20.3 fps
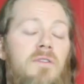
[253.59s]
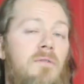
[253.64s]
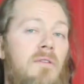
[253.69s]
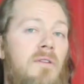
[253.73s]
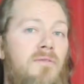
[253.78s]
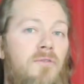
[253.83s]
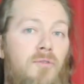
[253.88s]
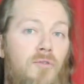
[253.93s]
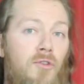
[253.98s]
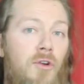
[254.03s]

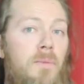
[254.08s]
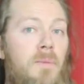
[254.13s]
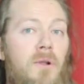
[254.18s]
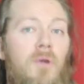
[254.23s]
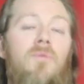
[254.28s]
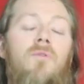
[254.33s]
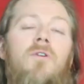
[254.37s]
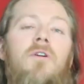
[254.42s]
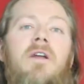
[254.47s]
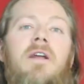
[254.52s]
of
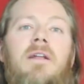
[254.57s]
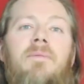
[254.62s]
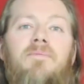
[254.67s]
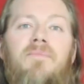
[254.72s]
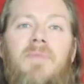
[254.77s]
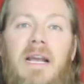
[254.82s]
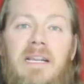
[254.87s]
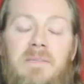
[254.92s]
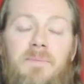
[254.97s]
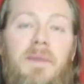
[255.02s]
criminal work
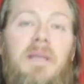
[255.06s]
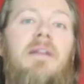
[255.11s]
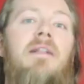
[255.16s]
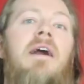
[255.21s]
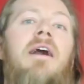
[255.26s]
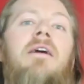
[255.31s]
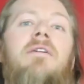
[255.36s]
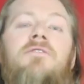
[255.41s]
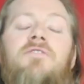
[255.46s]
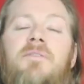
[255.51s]
and
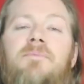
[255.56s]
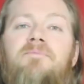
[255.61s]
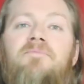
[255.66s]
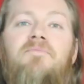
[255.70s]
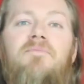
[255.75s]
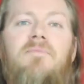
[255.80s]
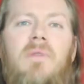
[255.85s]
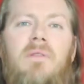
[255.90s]
espionage and,